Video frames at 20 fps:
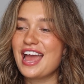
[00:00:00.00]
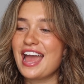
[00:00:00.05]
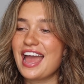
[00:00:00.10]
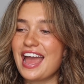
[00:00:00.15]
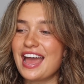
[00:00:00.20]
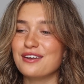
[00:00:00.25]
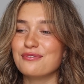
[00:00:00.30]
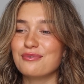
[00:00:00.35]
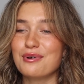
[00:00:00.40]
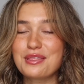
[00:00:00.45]

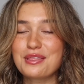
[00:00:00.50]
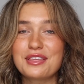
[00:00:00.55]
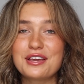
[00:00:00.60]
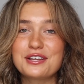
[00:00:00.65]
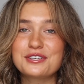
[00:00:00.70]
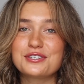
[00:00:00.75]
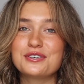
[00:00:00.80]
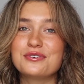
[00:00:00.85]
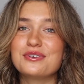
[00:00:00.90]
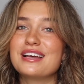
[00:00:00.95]
And what
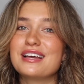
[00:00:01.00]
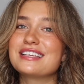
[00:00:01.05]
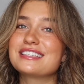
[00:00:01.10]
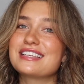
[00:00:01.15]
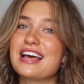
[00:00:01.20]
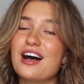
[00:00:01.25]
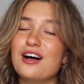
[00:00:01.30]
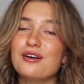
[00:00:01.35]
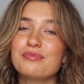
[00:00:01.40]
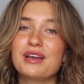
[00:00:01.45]
they do is
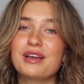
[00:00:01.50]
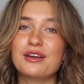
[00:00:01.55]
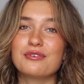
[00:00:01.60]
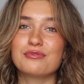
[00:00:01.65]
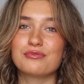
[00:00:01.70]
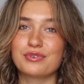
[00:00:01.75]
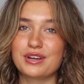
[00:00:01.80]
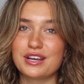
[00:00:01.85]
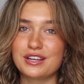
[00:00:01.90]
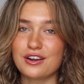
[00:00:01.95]
help
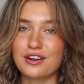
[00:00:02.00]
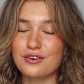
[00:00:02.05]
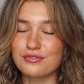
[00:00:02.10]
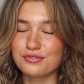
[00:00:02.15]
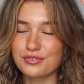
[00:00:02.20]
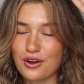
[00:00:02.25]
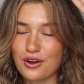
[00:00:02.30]
get rid of